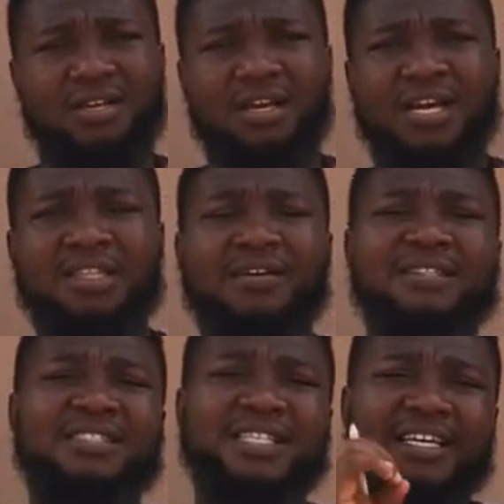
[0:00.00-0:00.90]
Cataract
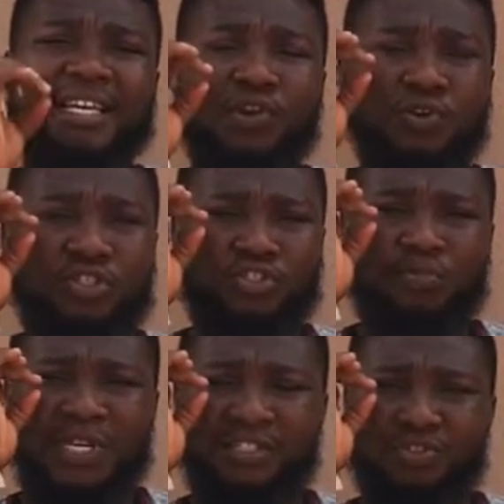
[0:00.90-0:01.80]
is that yellowing
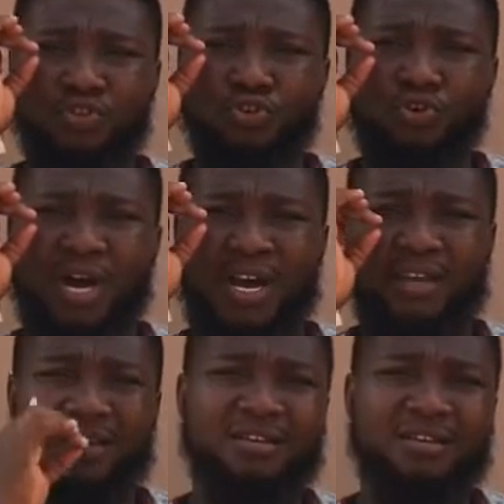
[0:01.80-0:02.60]
substance on your eye.